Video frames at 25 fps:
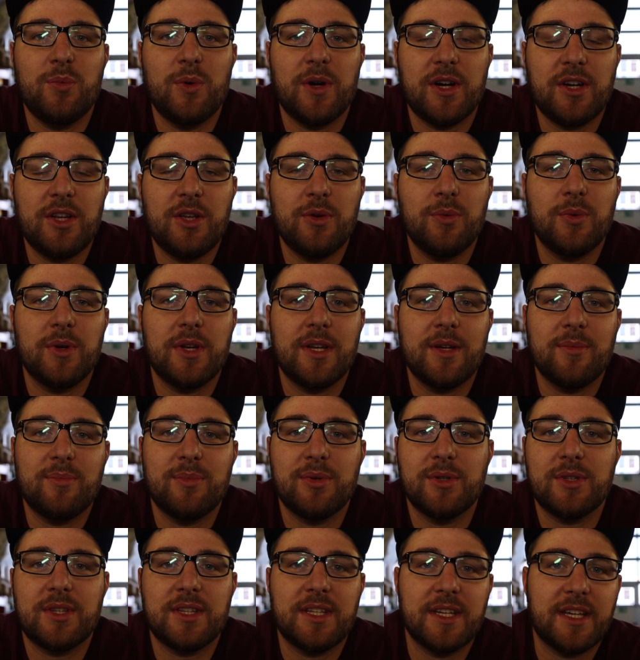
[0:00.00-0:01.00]
where you want to
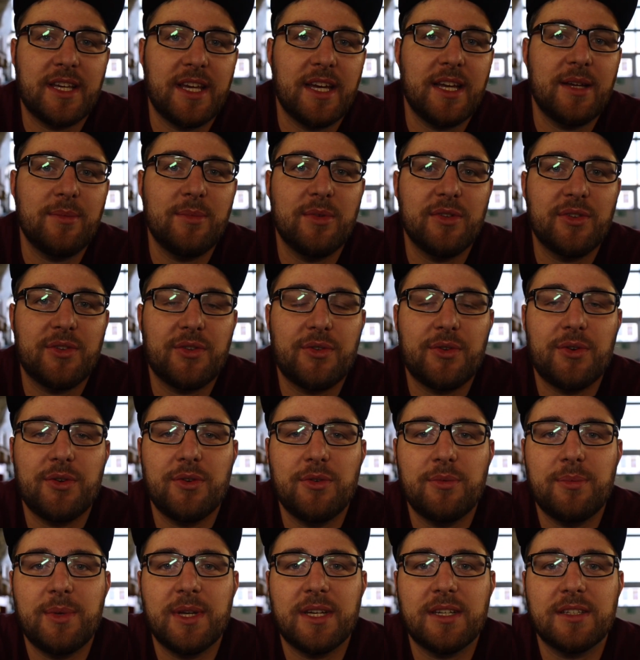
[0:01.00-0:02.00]
put the cables
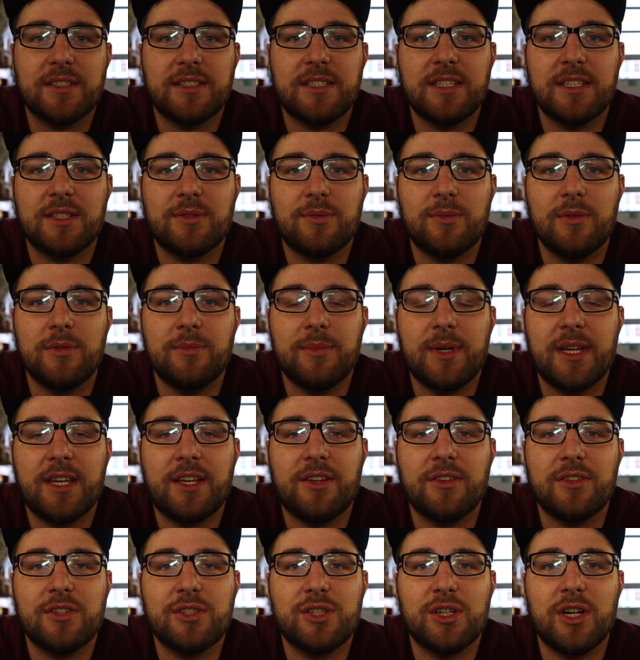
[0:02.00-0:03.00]
through, because this will
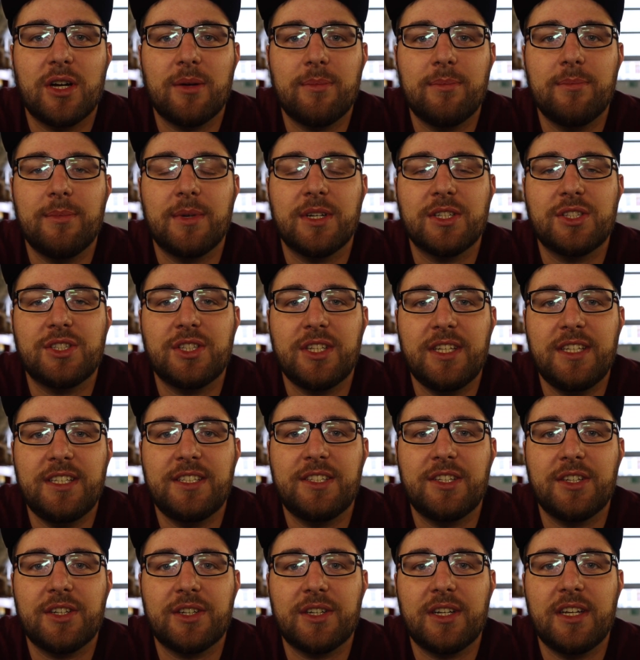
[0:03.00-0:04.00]
make your job much
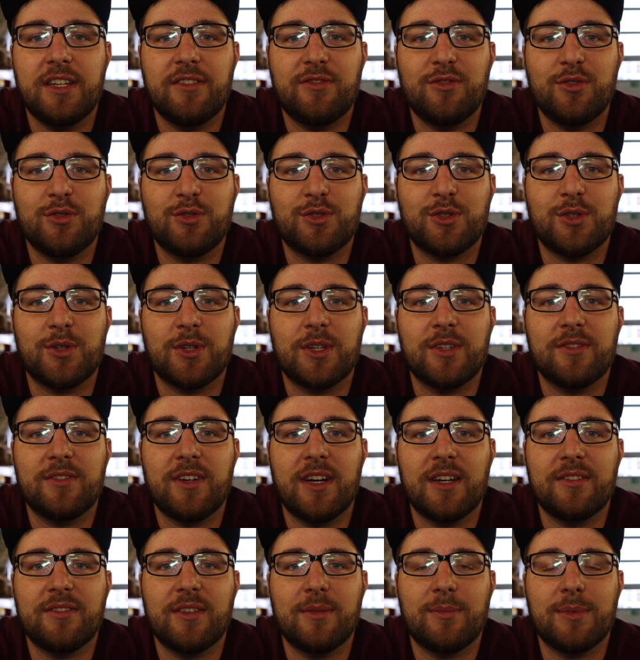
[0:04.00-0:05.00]
easier if you sort of
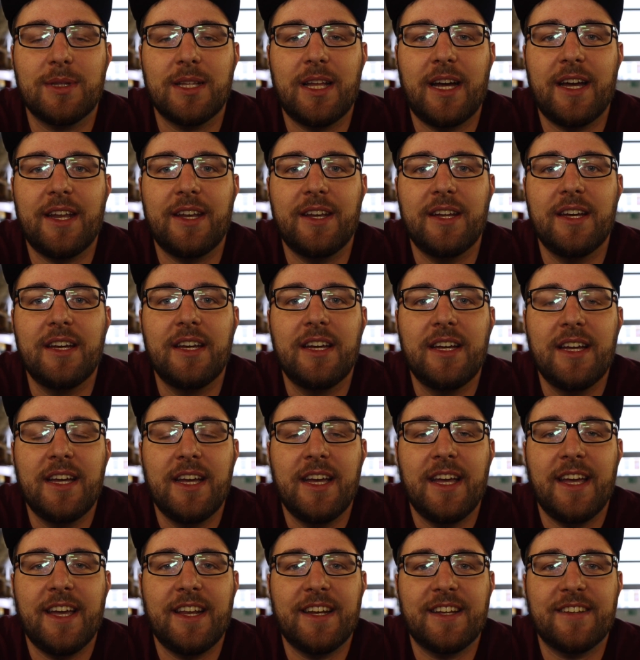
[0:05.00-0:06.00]
have a plan
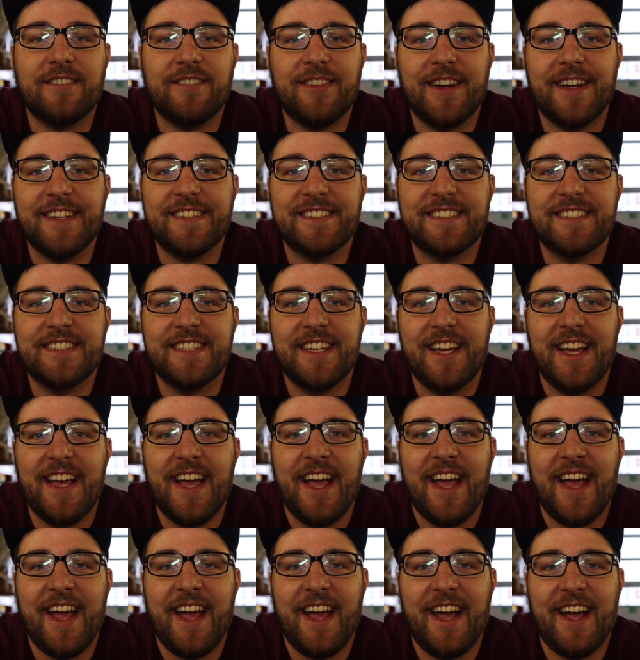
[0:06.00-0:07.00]
in advance.
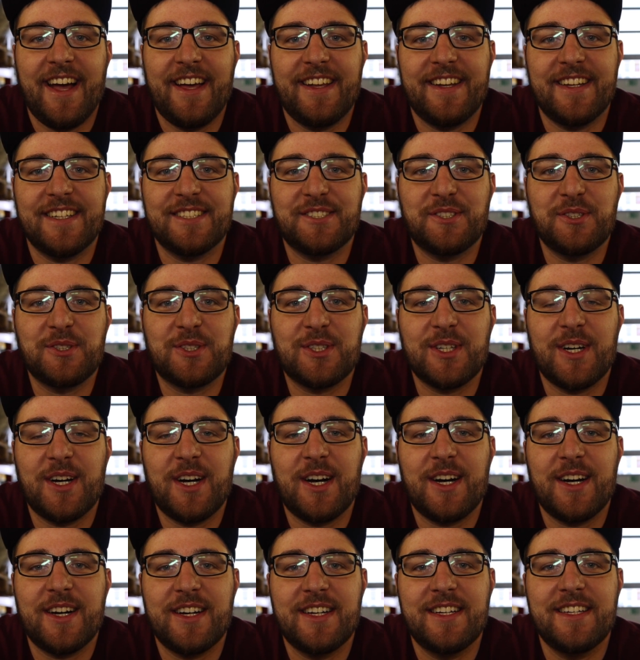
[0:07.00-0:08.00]
And as you
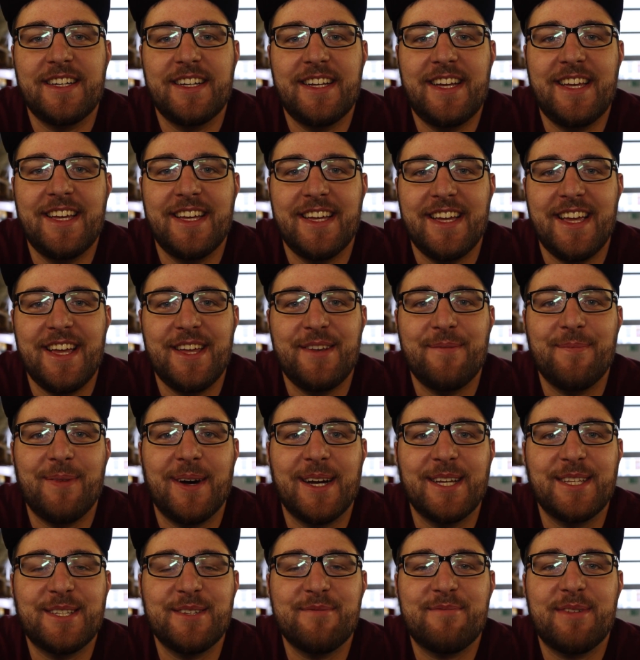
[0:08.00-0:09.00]
saw, in
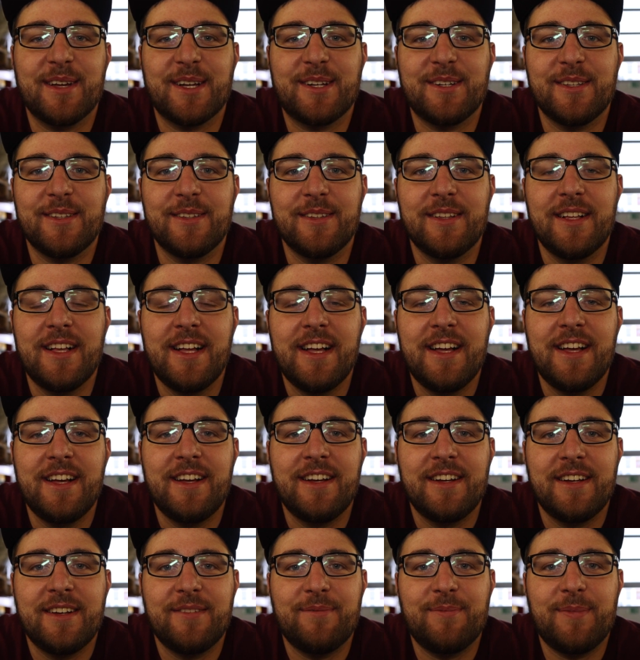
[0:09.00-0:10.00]
my typical
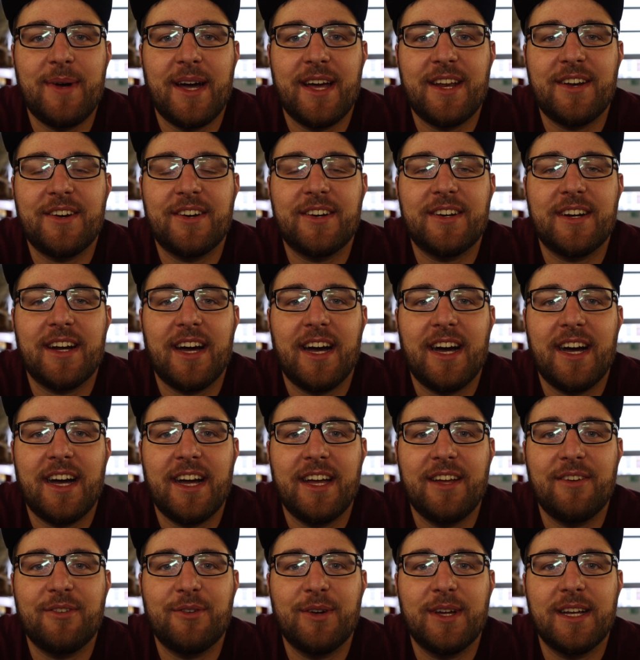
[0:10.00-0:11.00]
manner,
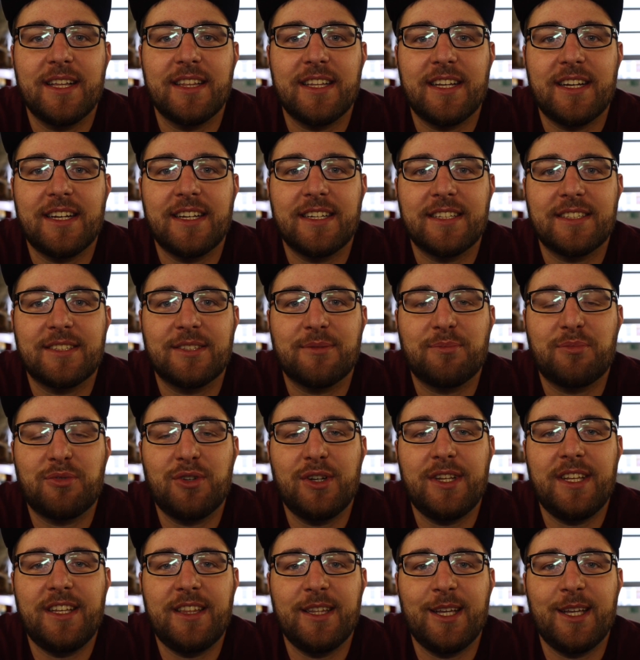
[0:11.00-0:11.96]
I realized pretty